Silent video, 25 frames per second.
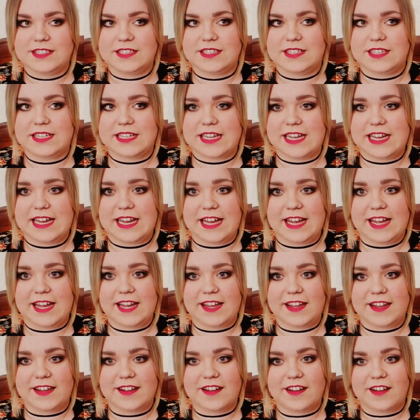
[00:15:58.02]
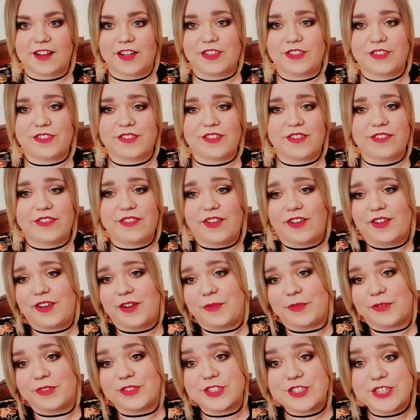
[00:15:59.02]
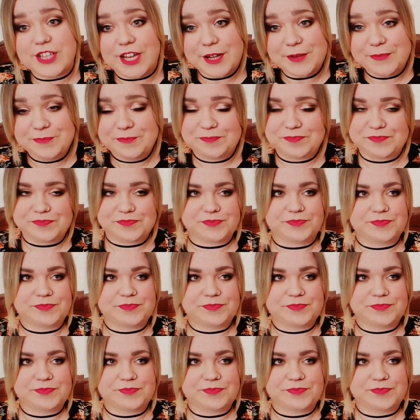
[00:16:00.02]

okay, I don't know what to do.